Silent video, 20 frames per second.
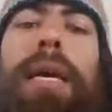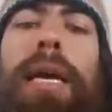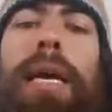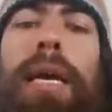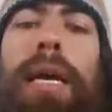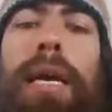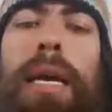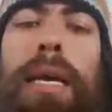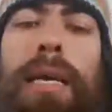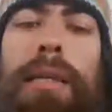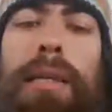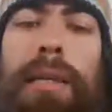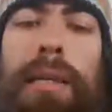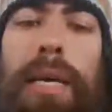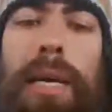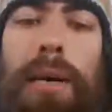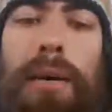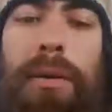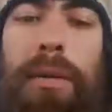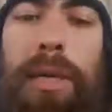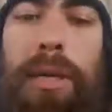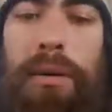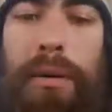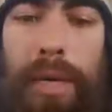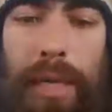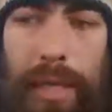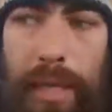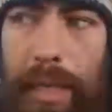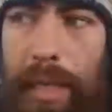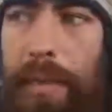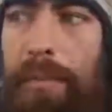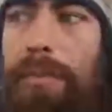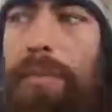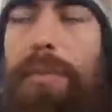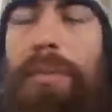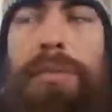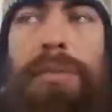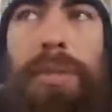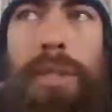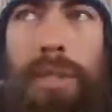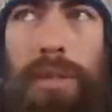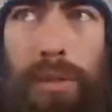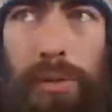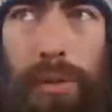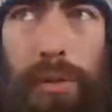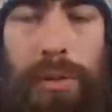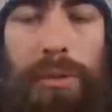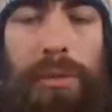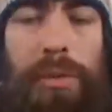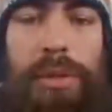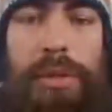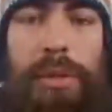And now here I am, just going through